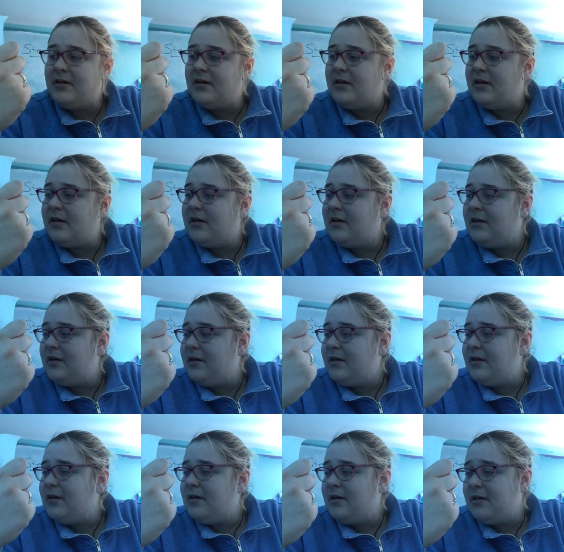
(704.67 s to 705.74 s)

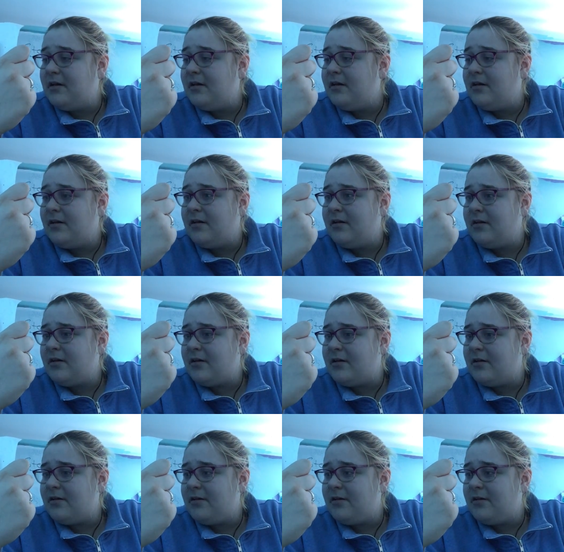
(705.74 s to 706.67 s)
No one is speaking in this clip.